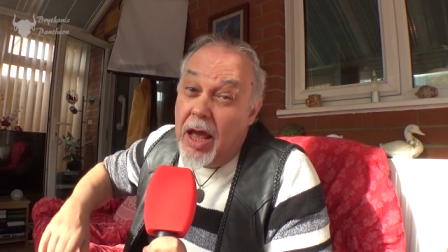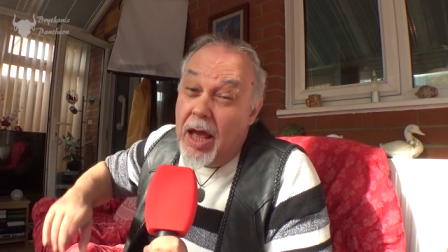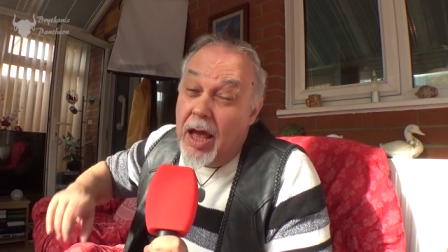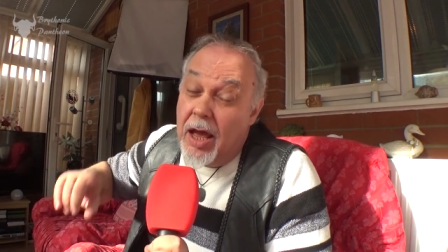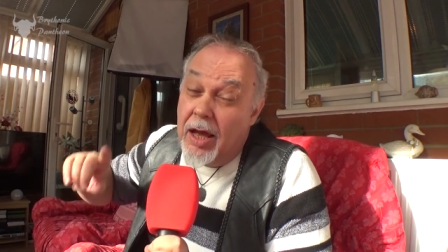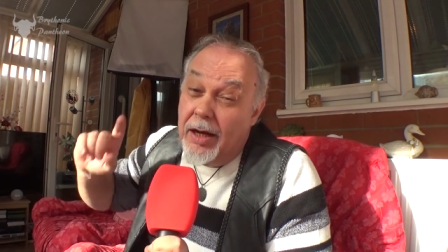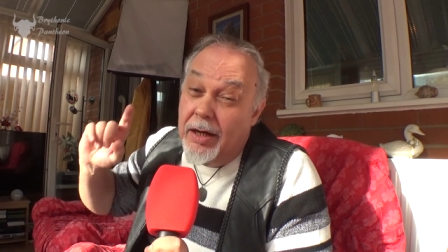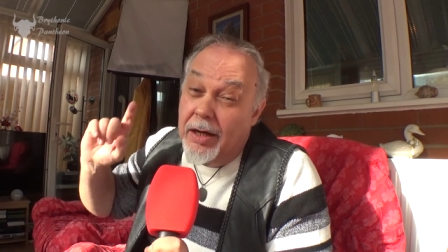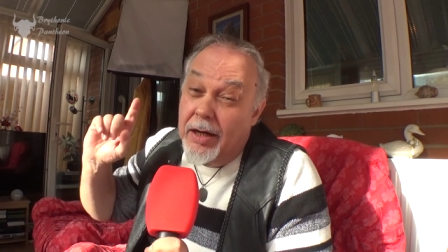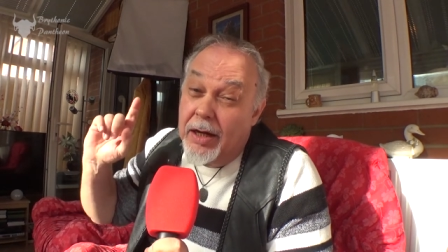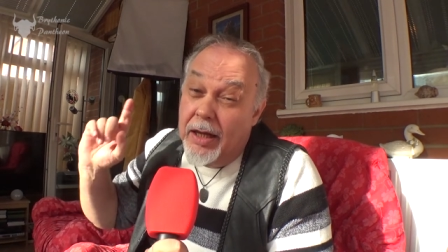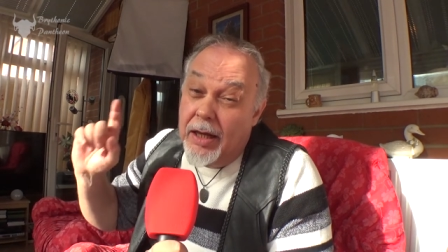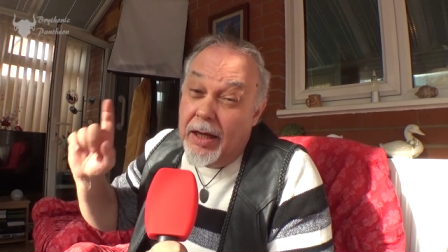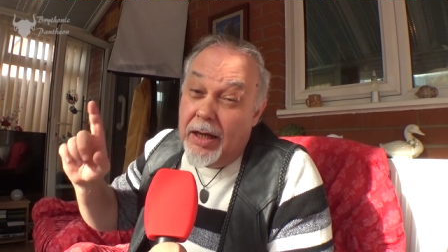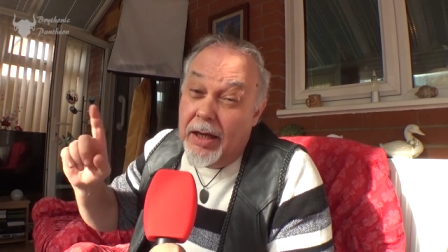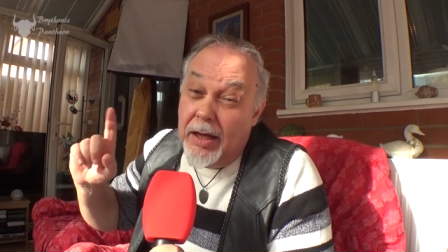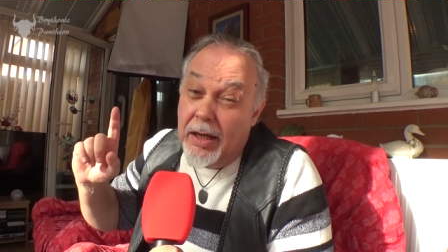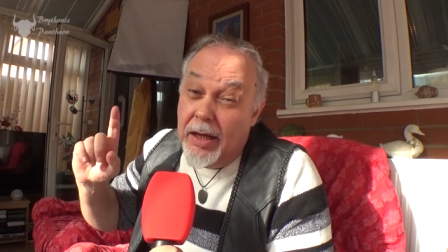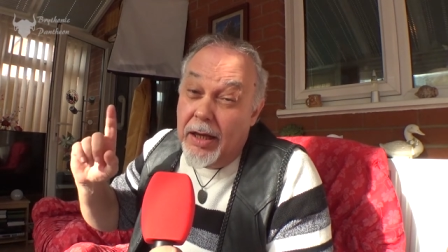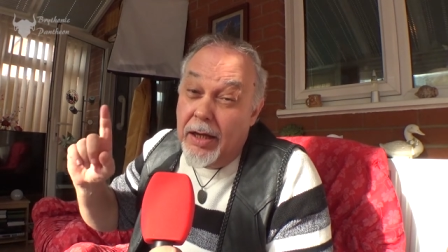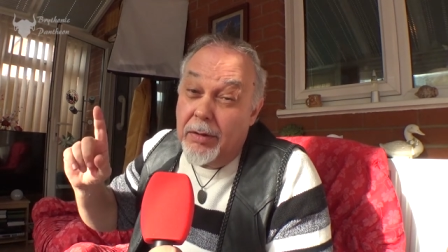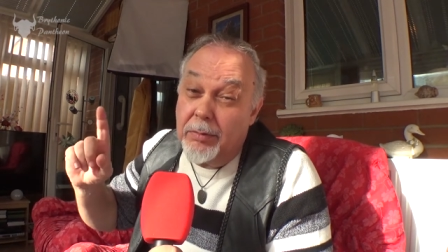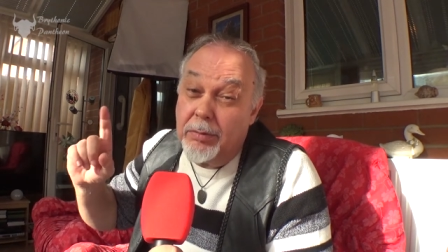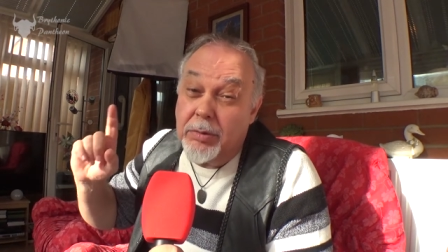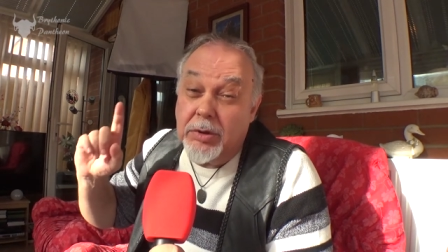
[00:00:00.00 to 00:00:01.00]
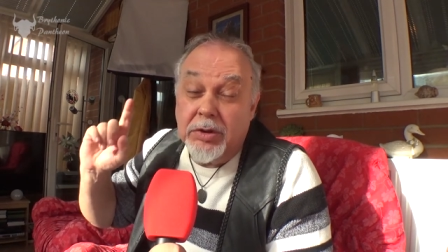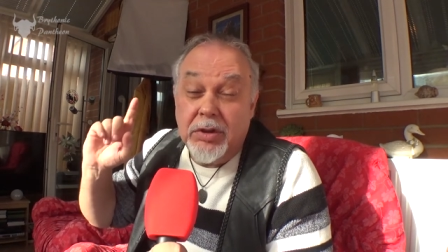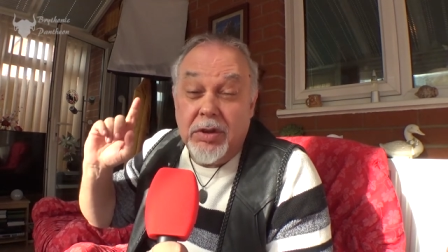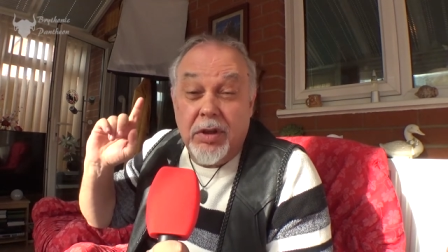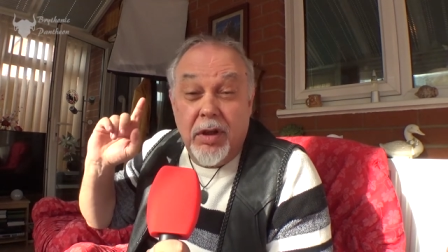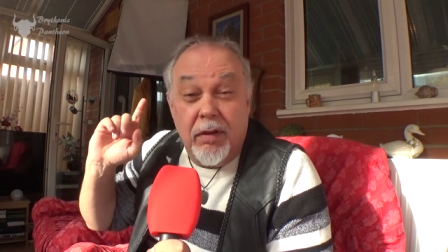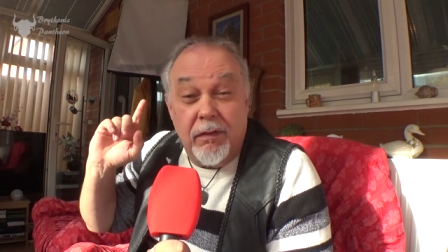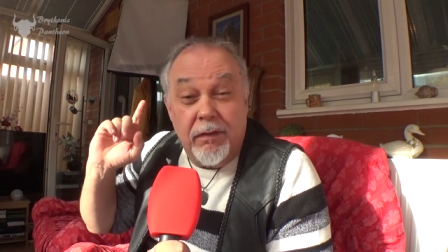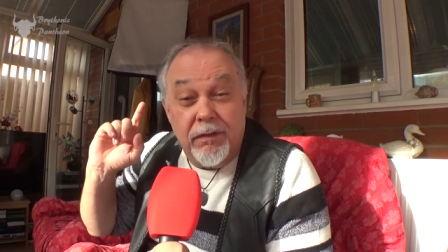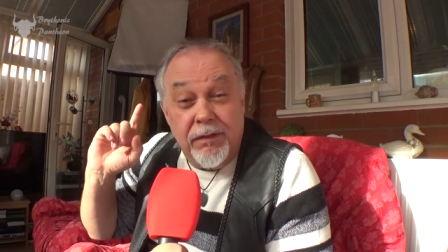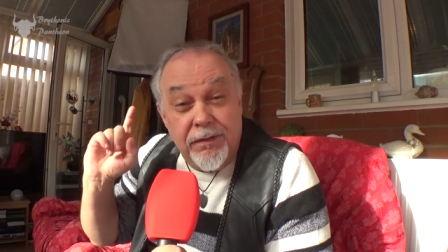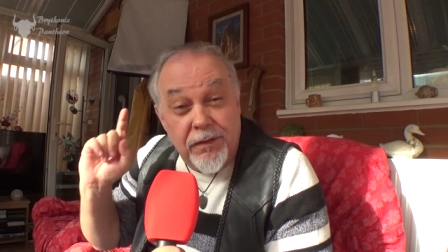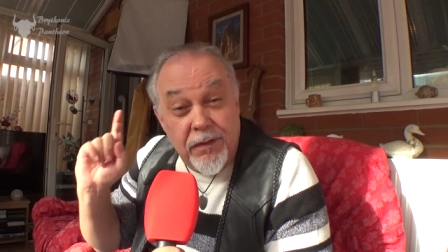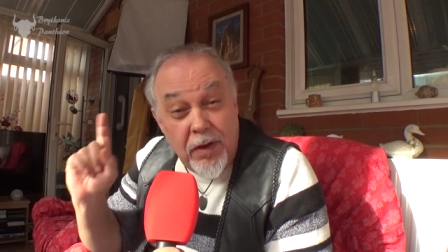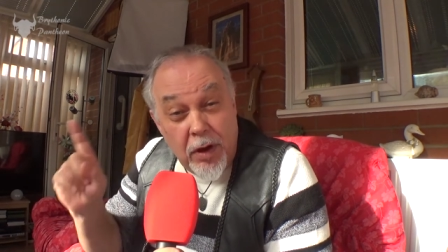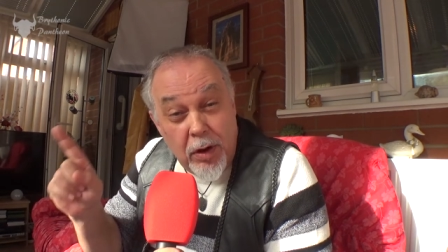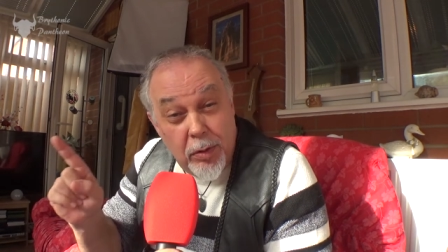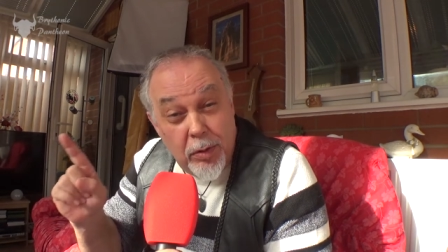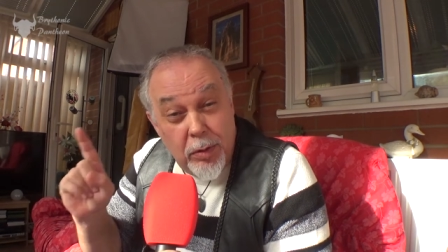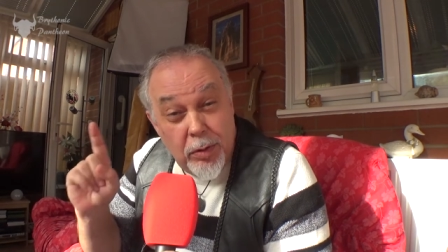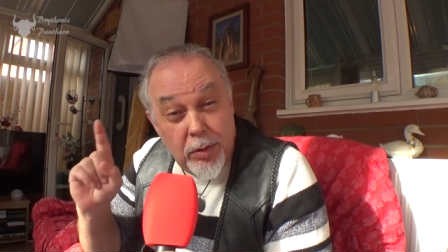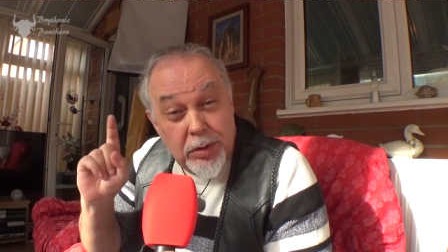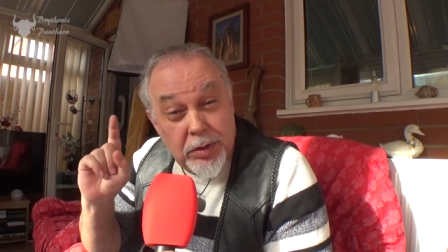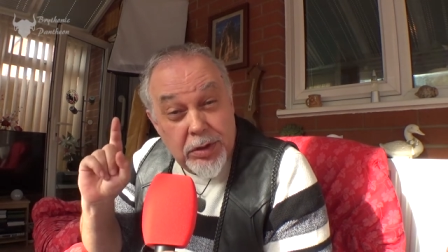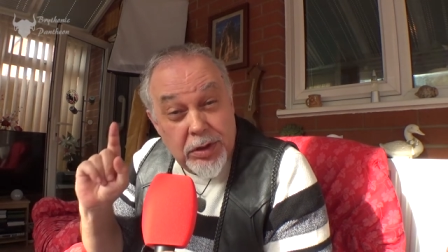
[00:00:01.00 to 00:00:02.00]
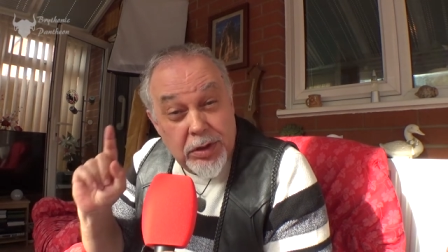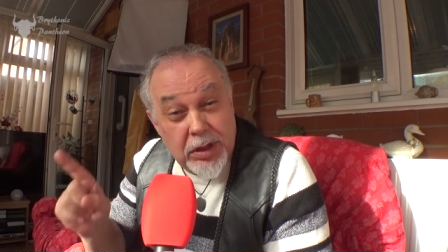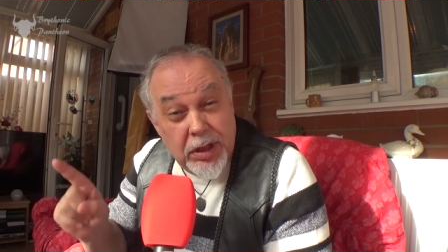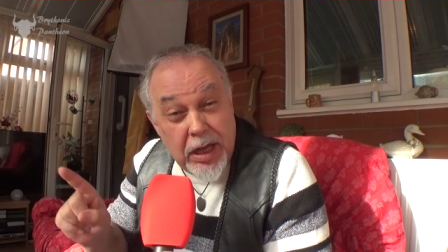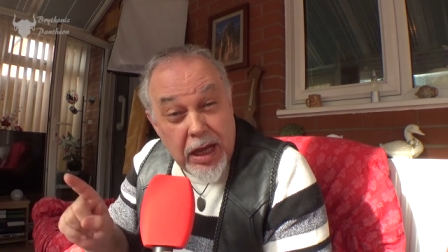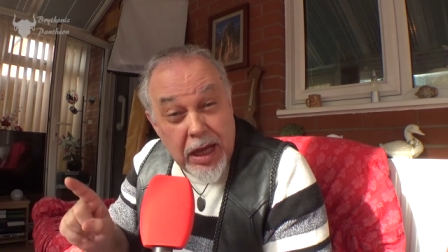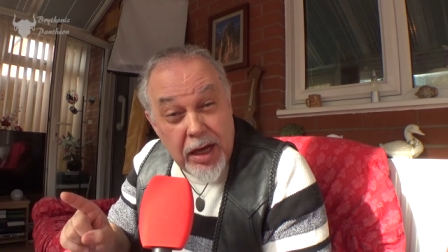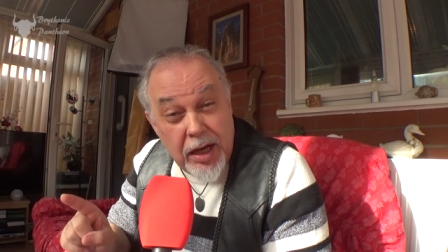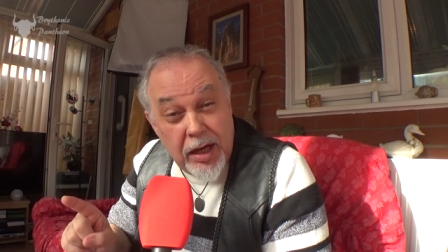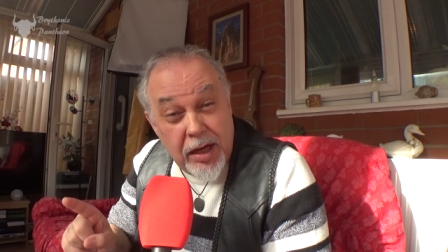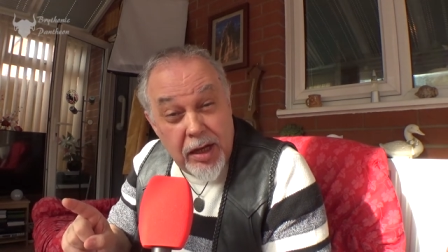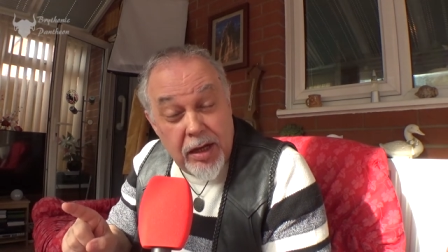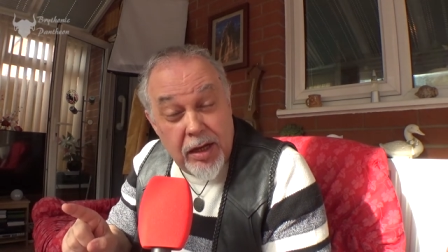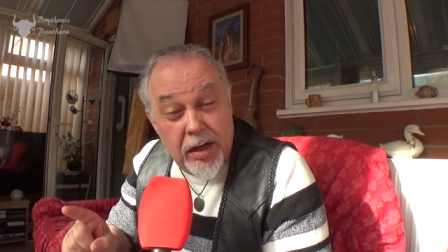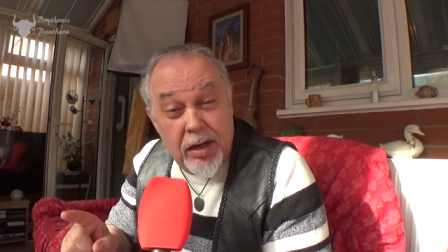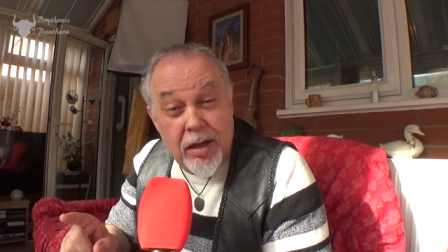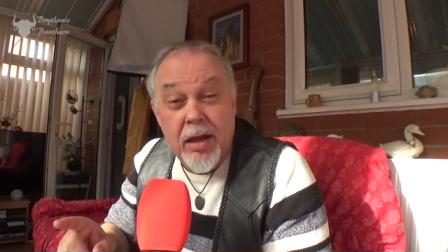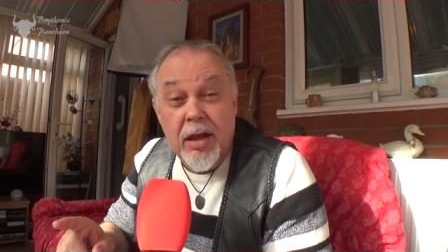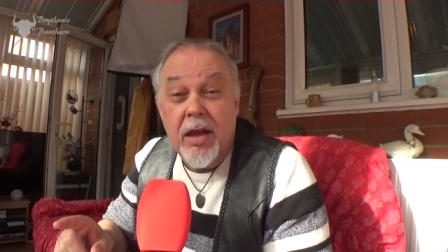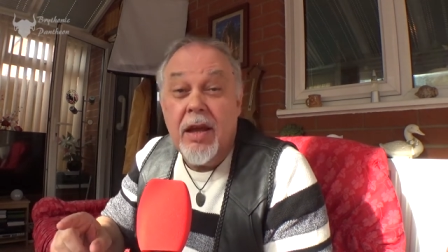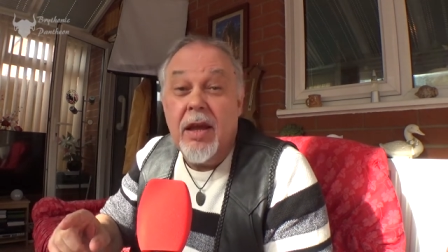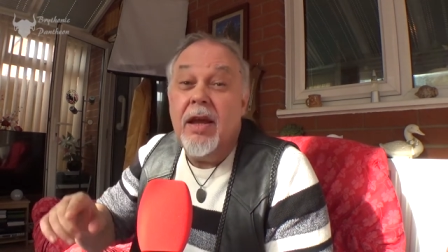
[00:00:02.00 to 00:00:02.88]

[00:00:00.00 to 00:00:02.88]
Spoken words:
and he was the first king